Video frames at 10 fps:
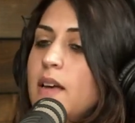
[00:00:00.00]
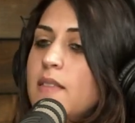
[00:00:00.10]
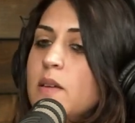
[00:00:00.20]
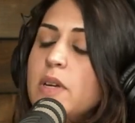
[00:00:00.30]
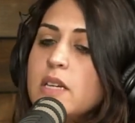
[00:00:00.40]

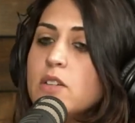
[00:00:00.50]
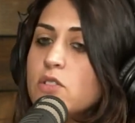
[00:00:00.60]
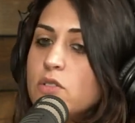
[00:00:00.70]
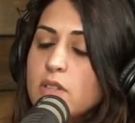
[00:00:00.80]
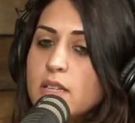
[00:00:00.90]
and then making
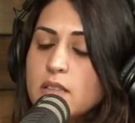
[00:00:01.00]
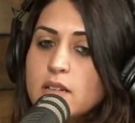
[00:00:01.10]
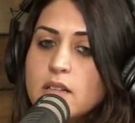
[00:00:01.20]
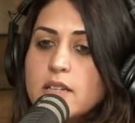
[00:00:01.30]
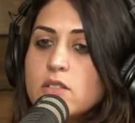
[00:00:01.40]
sure that
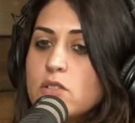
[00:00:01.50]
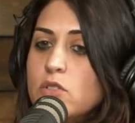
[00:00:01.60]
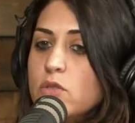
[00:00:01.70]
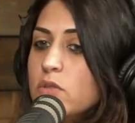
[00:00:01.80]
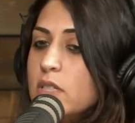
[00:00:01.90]
the clients are
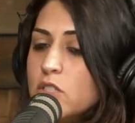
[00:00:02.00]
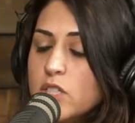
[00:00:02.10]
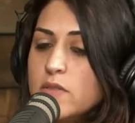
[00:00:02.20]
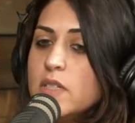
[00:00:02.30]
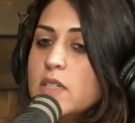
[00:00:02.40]
truly
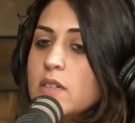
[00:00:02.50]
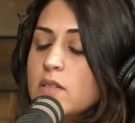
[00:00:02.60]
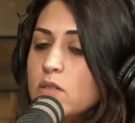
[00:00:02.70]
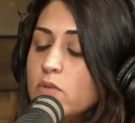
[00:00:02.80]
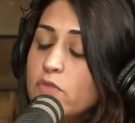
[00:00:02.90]
achieving,